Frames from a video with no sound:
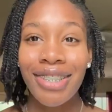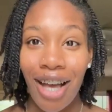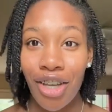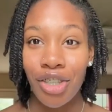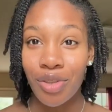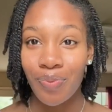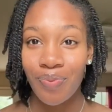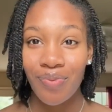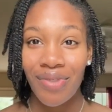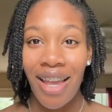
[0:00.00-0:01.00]
tell you,
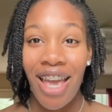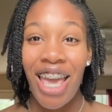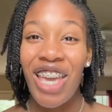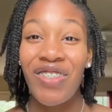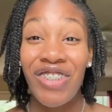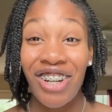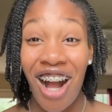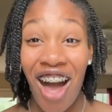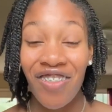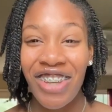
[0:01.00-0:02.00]
if your
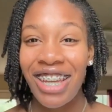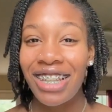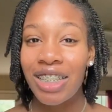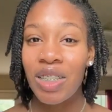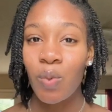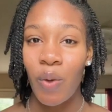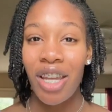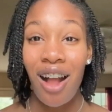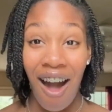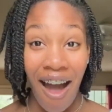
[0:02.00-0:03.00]
coffee is
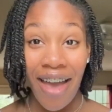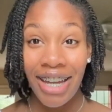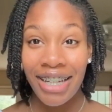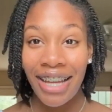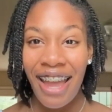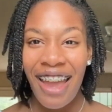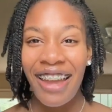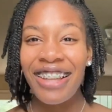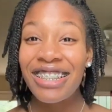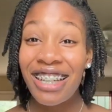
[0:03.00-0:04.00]
sweet hot,
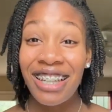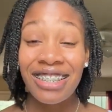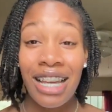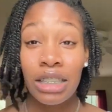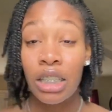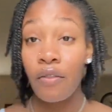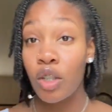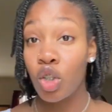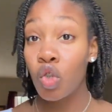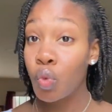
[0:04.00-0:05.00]
it's gonna taste
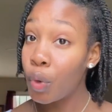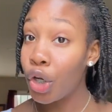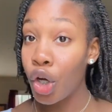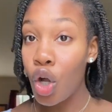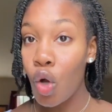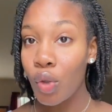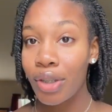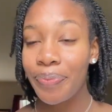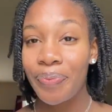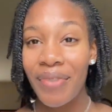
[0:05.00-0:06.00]
even sweeter cold.